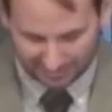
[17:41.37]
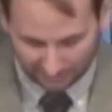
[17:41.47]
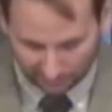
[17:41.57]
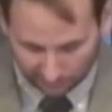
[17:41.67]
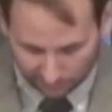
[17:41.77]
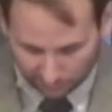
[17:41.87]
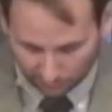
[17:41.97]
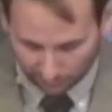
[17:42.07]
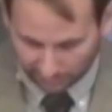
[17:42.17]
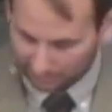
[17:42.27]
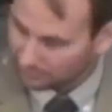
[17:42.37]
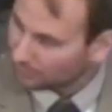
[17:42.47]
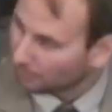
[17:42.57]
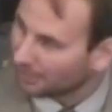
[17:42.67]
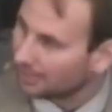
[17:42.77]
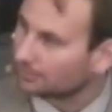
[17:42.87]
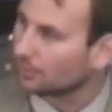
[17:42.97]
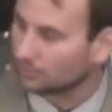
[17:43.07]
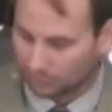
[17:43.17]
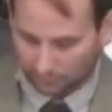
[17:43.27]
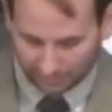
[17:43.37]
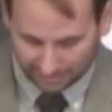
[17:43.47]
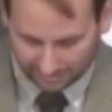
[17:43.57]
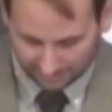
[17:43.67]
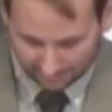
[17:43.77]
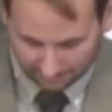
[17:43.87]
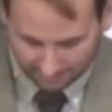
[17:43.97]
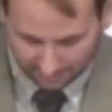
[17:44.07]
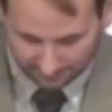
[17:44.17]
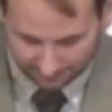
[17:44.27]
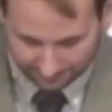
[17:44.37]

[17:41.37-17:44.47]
tell those stories or make those criticisms.